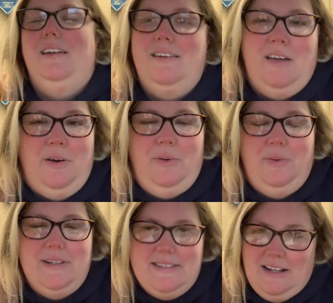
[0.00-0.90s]

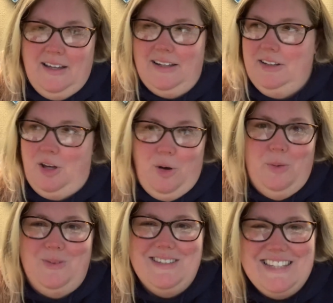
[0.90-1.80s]
No, it's not
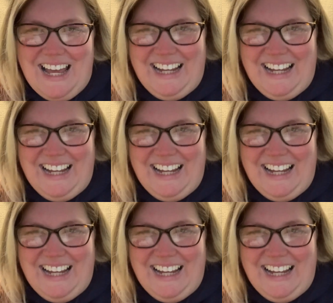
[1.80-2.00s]
goats.